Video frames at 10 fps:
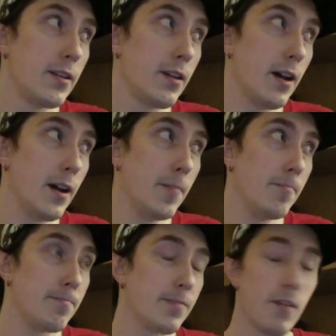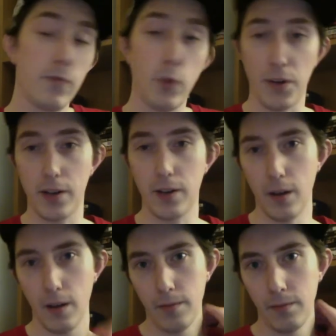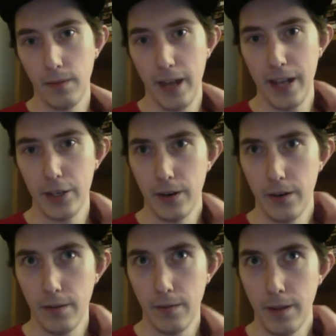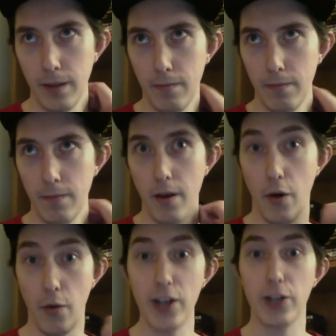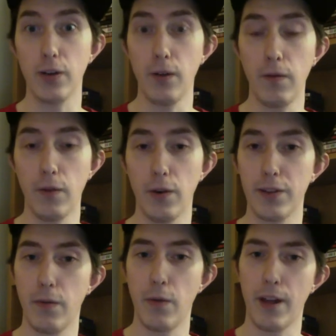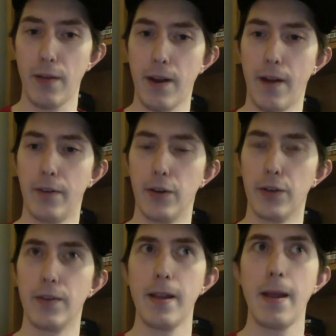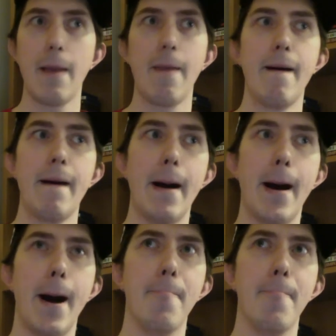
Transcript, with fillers: Um, of course, I saw last year original for its 40th anniversary. Um,